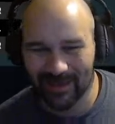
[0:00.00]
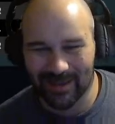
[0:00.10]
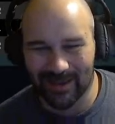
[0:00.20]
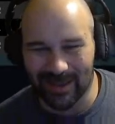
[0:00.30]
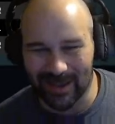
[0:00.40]

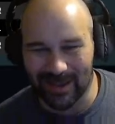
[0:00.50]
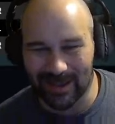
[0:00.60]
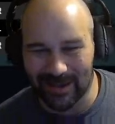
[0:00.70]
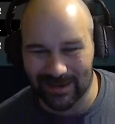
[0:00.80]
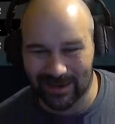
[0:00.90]

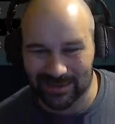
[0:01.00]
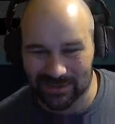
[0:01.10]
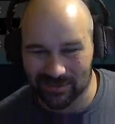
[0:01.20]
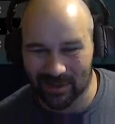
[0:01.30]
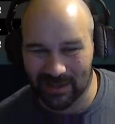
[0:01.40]
and I
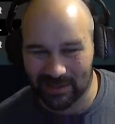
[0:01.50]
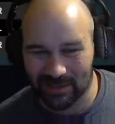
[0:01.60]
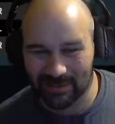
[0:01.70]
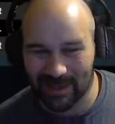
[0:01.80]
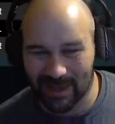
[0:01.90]
do like
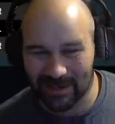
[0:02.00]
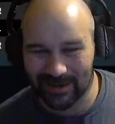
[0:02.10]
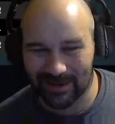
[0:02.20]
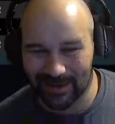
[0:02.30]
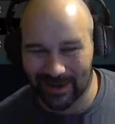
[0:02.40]
that.
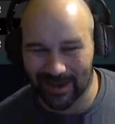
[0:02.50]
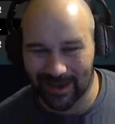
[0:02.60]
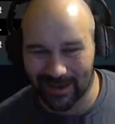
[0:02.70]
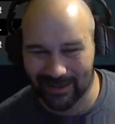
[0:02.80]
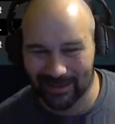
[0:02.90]

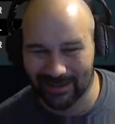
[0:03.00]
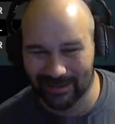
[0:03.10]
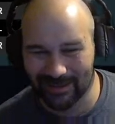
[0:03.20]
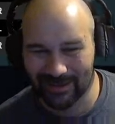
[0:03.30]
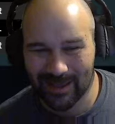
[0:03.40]

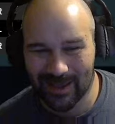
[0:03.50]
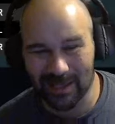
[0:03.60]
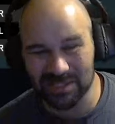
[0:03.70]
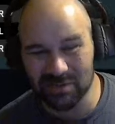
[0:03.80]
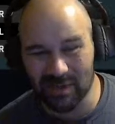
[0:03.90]

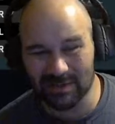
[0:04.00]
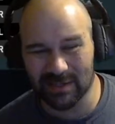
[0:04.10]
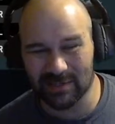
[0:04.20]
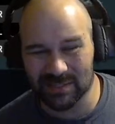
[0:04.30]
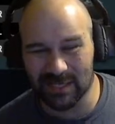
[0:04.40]
I do like that
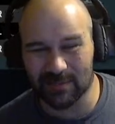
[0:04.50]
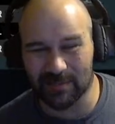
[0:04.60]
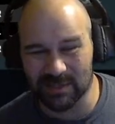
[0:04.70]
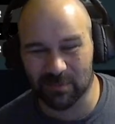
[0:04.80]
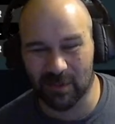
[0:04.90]
our second
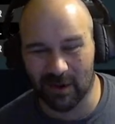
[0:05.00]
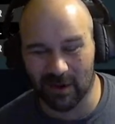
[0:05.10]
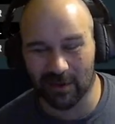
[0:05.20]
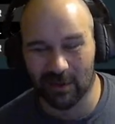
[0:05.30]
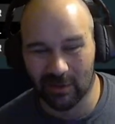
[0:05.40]
best
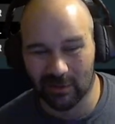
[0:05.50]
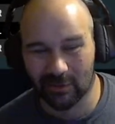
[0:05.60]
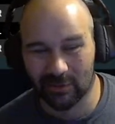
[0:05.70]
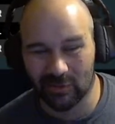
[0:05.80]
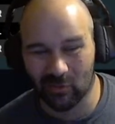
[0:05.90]
player,
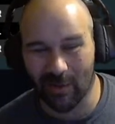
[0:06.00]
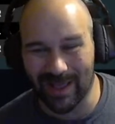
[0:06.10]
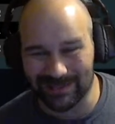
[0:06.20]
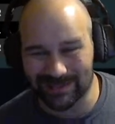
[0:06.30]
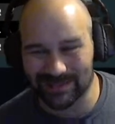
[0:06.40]
Luther
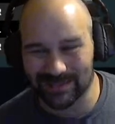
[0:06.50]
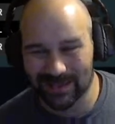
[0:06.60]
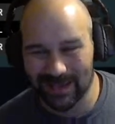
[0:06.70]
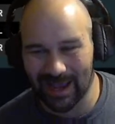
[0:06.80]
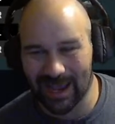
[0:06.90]
Wentz,
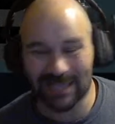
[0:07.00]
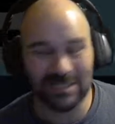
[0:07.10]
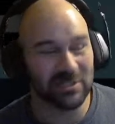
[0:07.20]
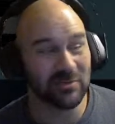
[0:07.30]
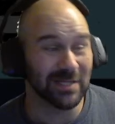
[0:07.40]

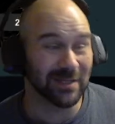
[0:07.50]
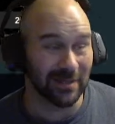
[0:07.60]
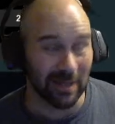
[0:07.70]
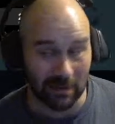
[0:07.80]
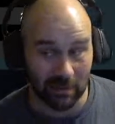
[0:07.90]
has
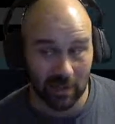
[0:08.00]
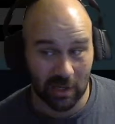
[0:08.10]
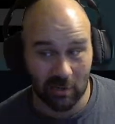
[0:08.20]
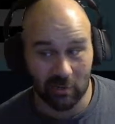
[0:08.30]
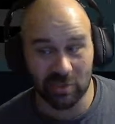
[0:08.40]
utility,
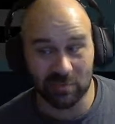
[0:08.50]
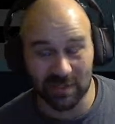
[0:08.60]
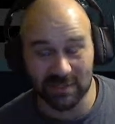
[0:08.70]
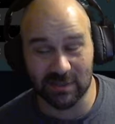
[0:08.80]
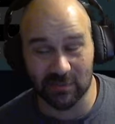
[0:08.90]
which
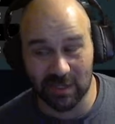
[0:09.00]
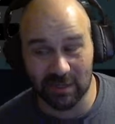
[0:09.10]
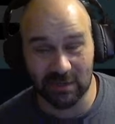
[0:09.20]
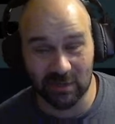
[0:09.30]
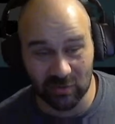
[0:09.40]
means that we
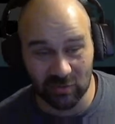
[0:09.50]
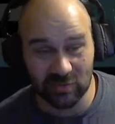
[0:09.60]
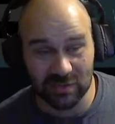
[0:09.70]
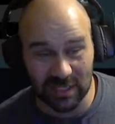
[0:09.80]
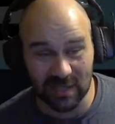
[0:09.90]
can
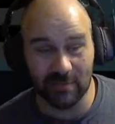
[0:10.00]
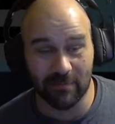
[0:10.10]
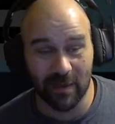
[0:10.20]
use him